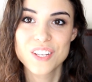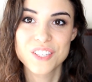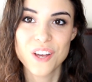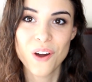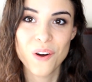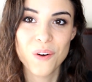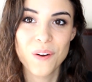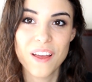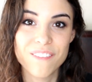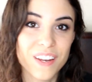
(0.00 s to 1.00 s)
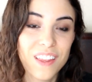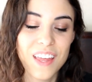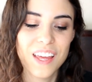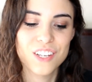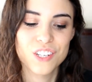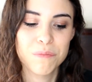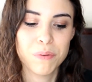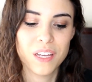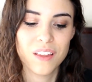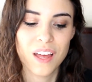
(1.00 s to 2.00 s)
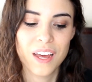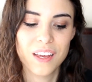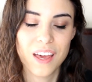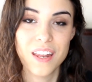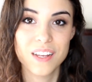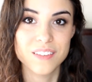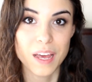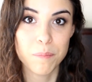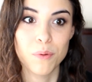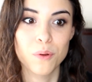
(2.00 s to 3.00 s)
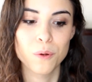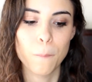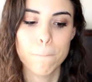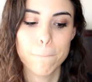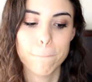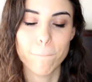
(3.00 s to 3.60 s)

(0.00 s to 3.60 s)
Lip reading: So if anything, it should be like an example